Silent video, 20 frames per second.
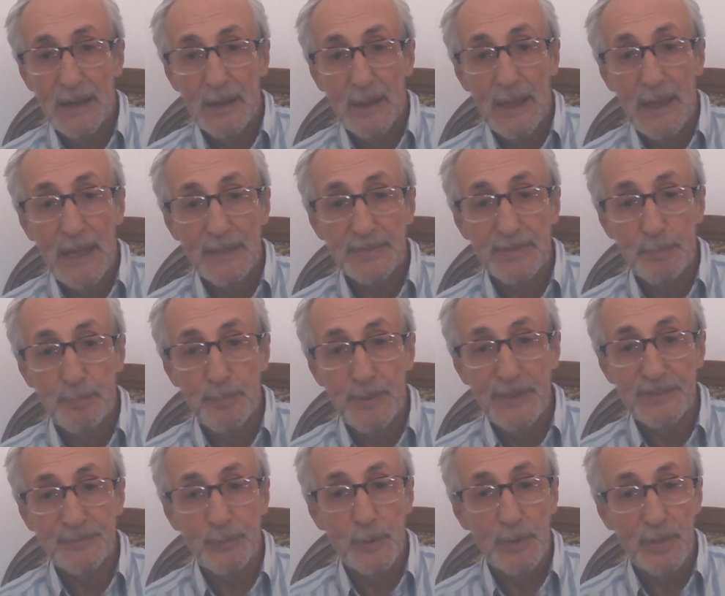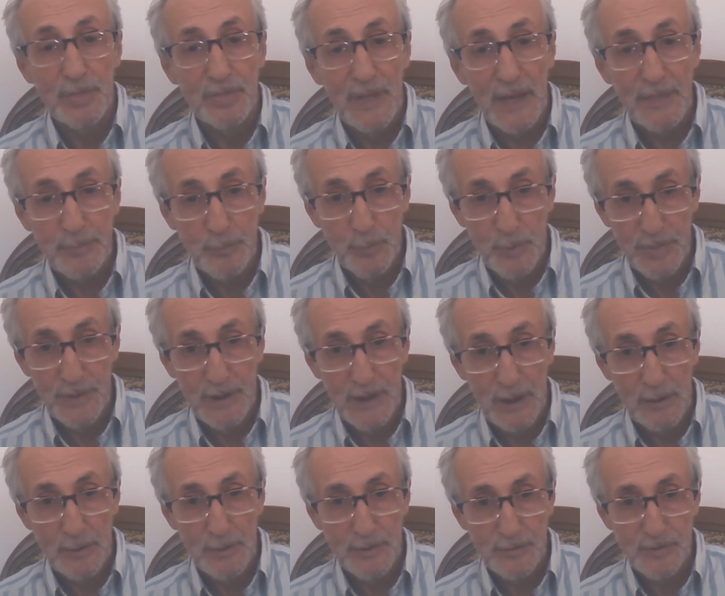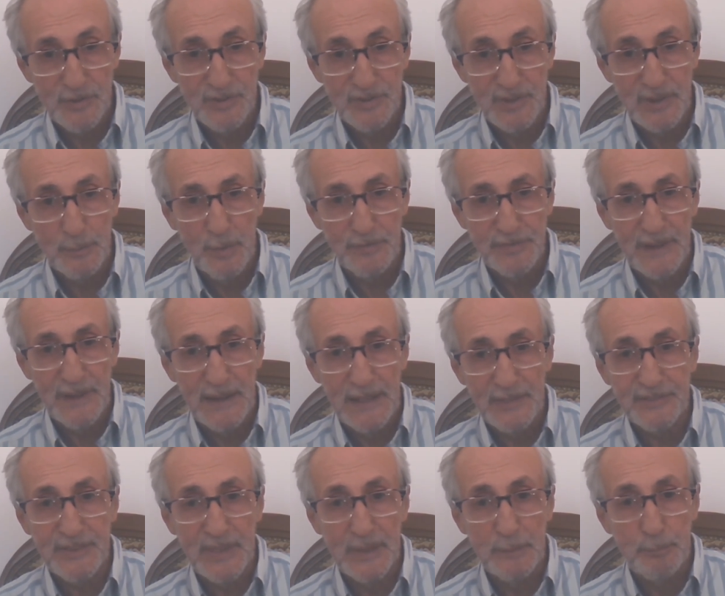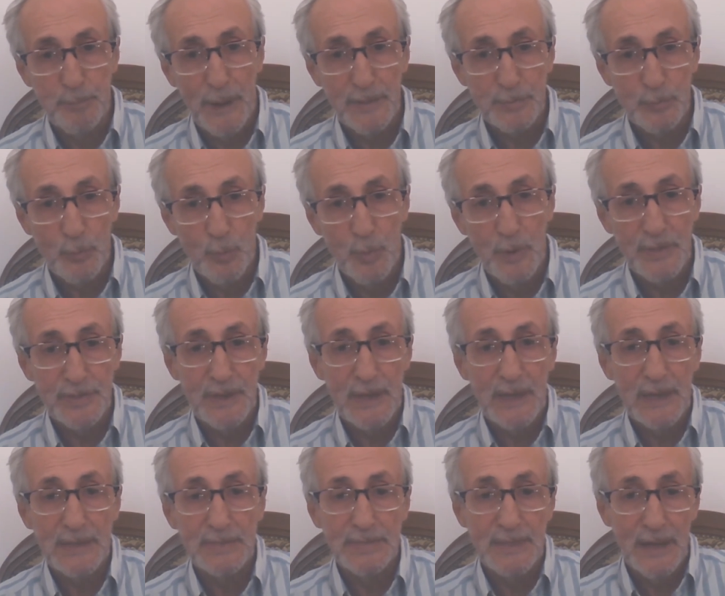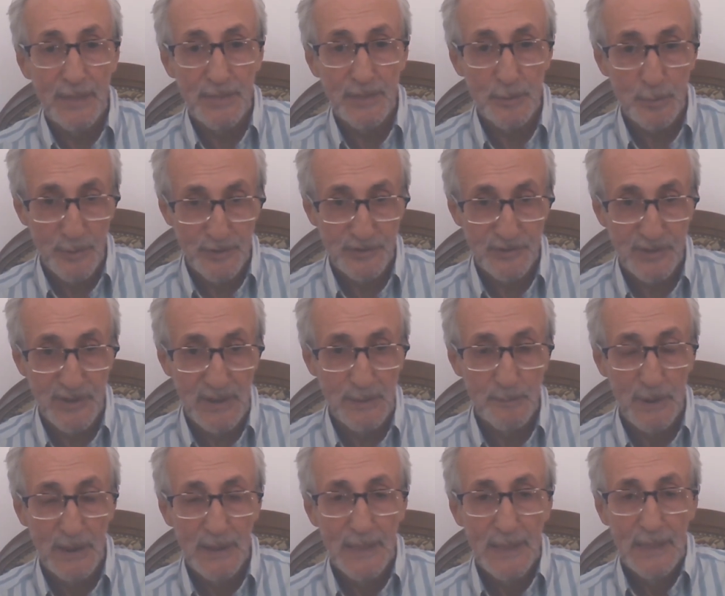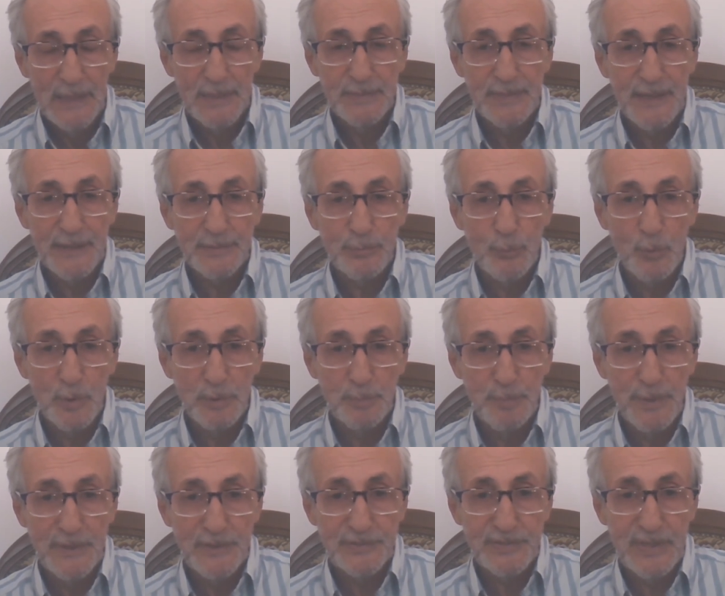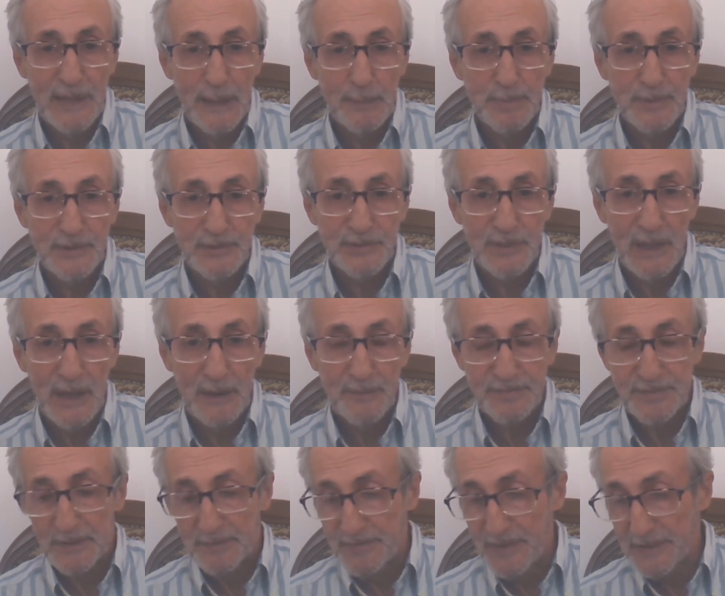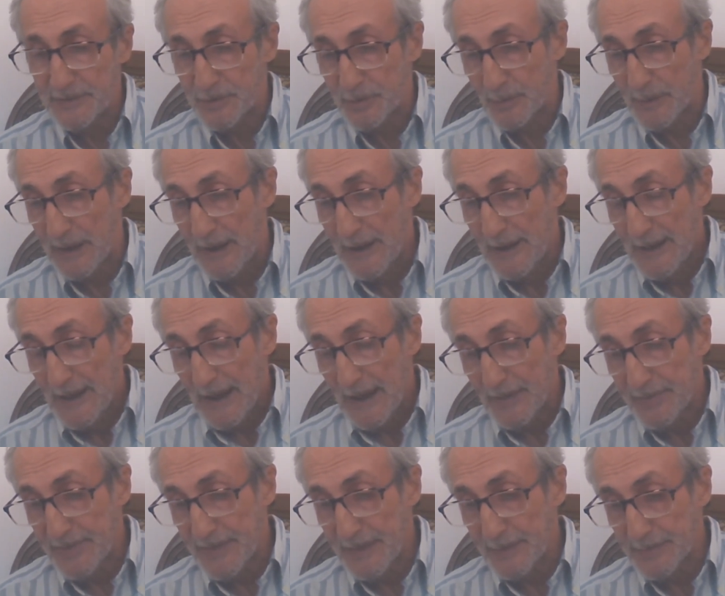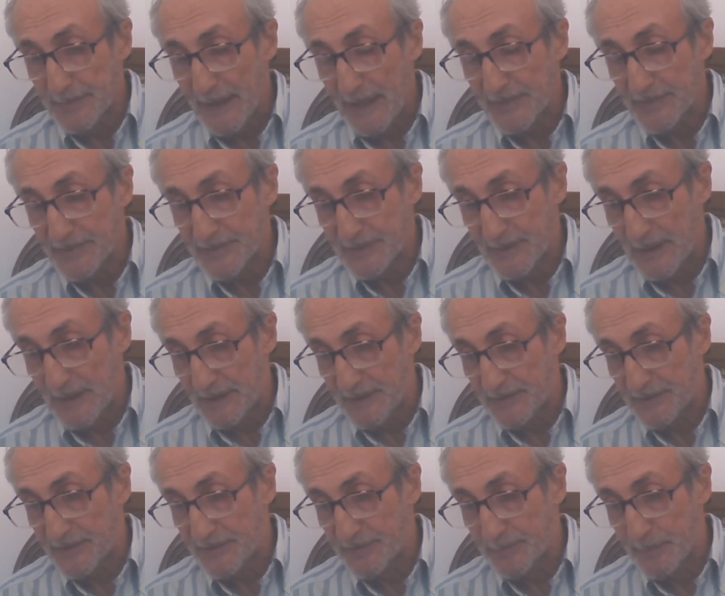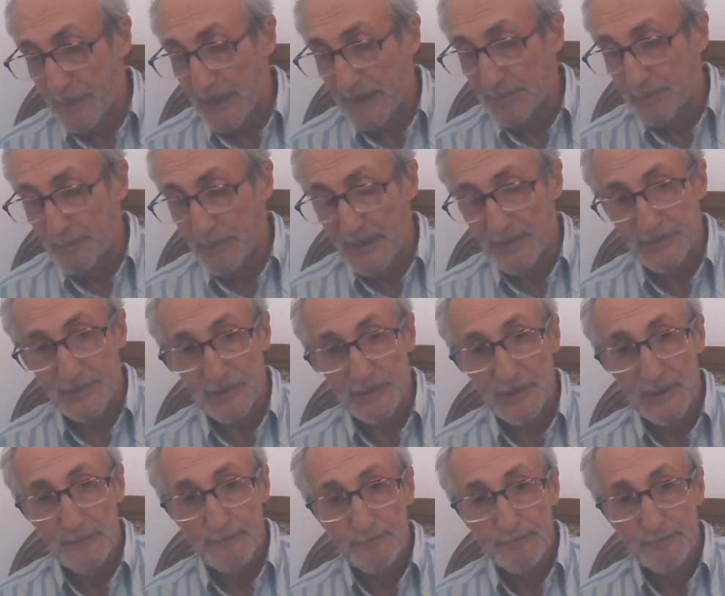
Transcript: And the peace will not with the current regime of Zelensky, but with another regime that would be established after victory. I think that's his main message.